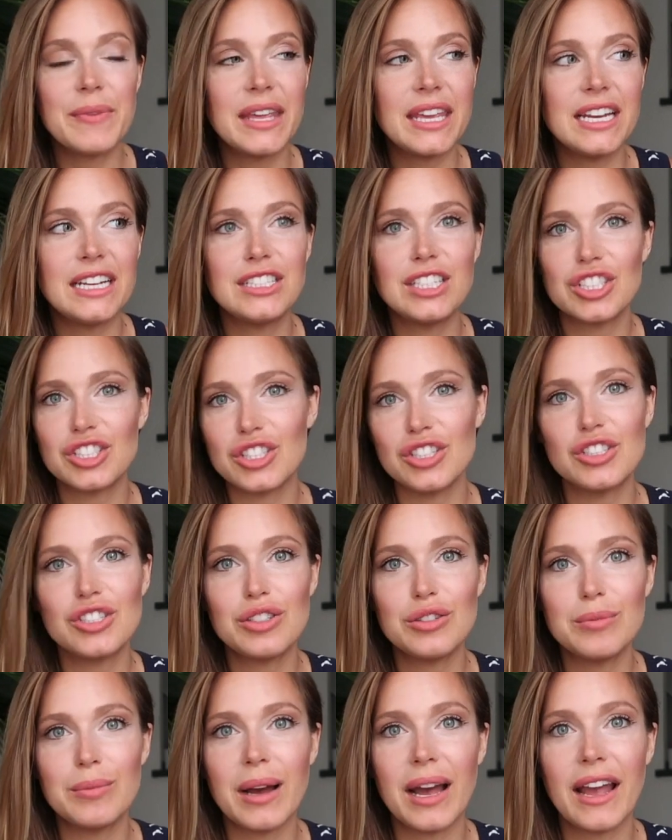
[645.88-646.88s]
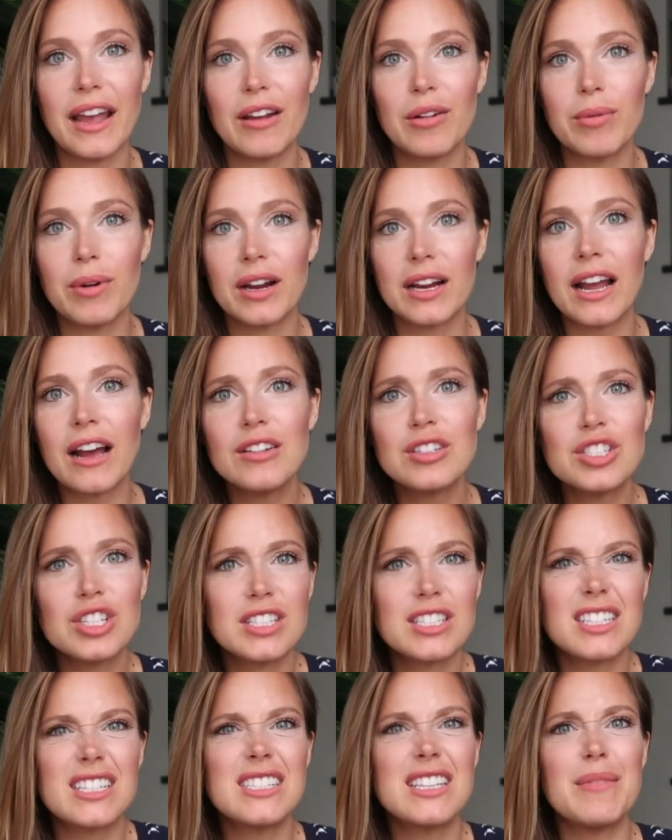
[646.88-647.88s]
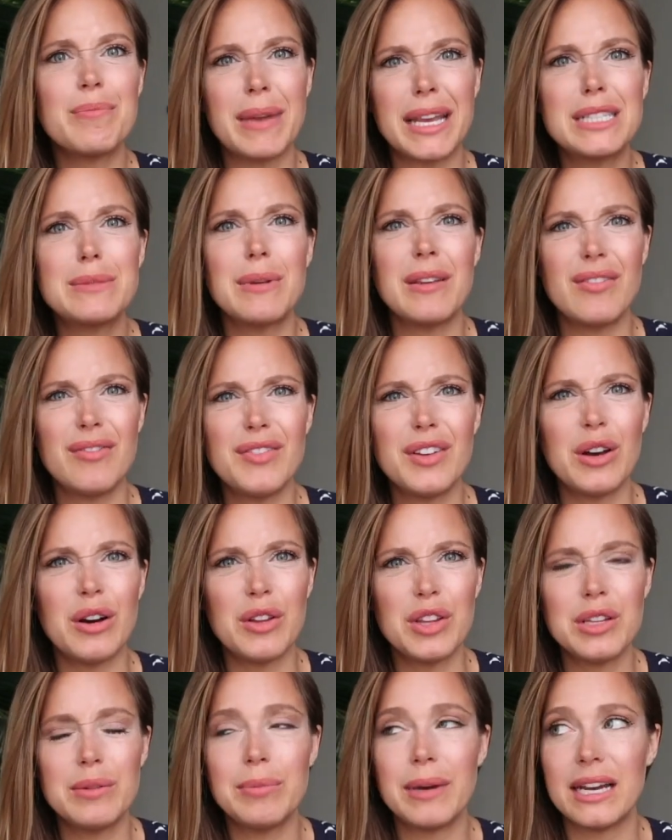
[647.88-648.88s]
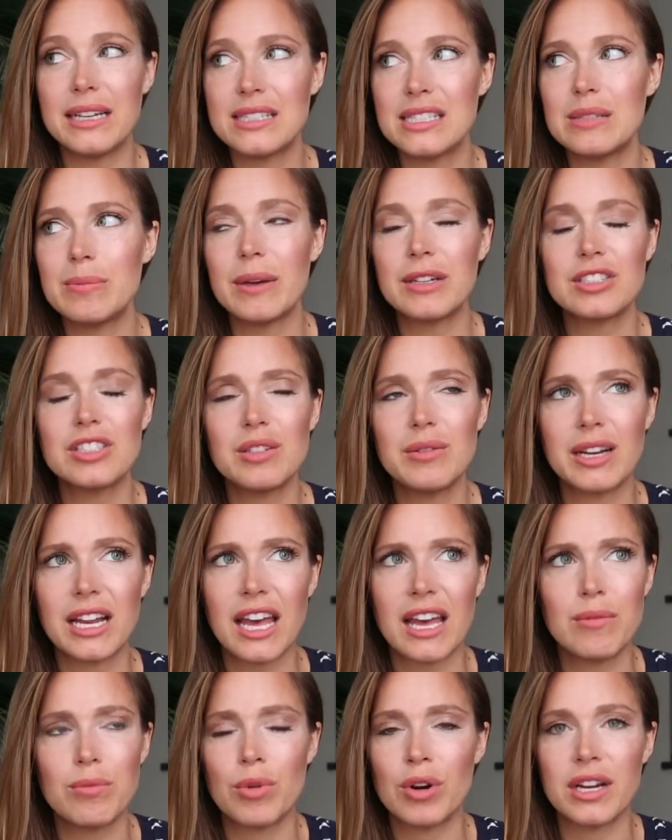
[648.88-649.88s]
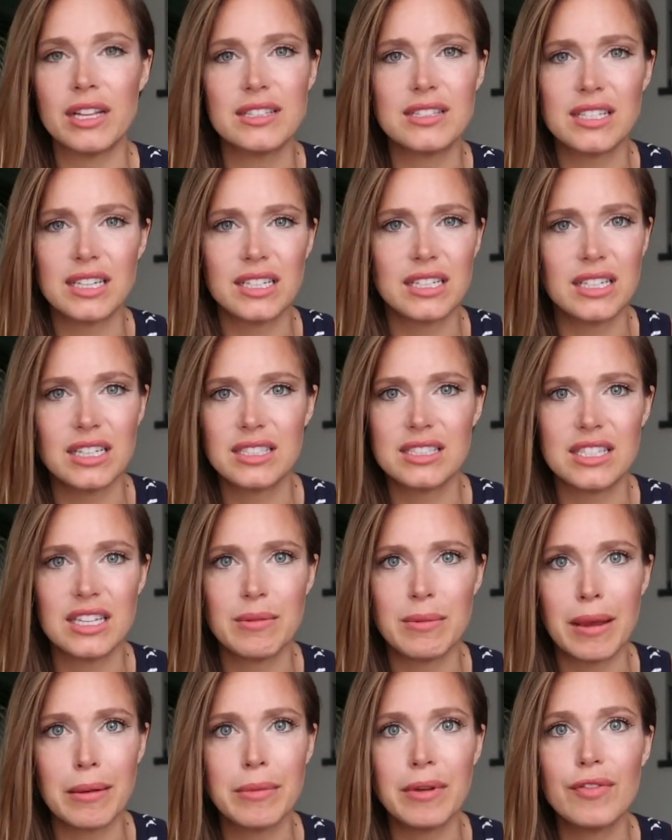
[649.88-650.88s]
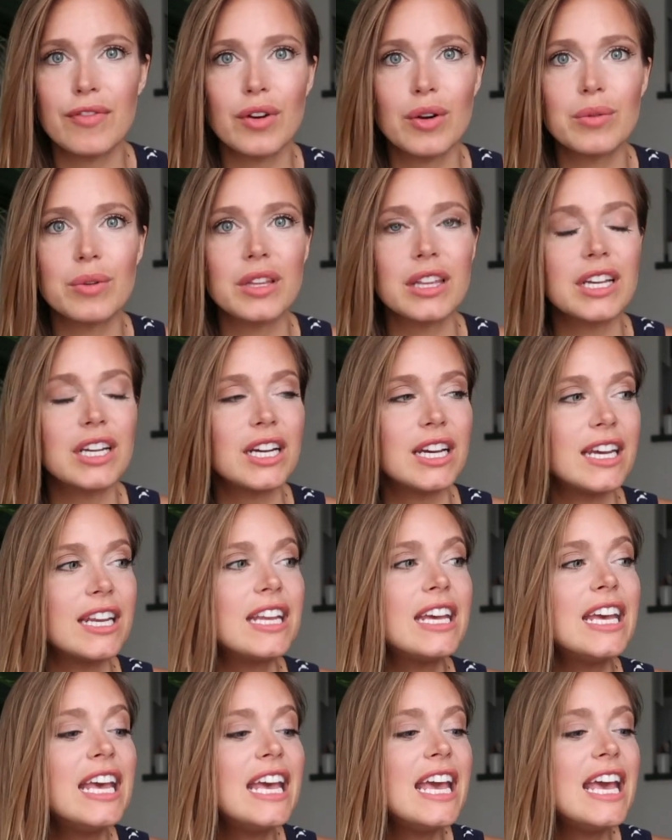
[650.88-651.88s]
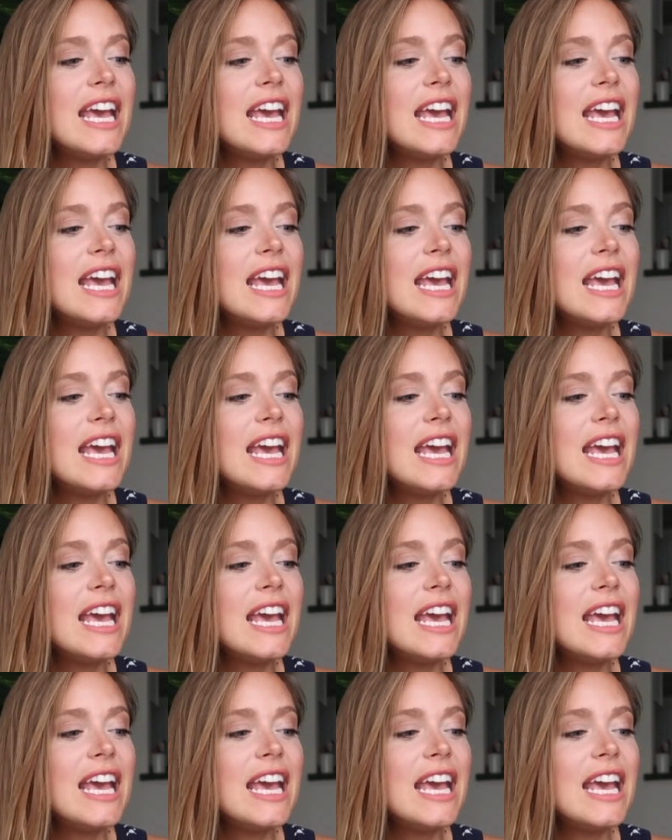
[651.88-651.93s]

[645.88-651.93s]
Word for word: in addition to my workouts, just because it makes me feel the best, especially when I had morning sickness. It made me feel really good.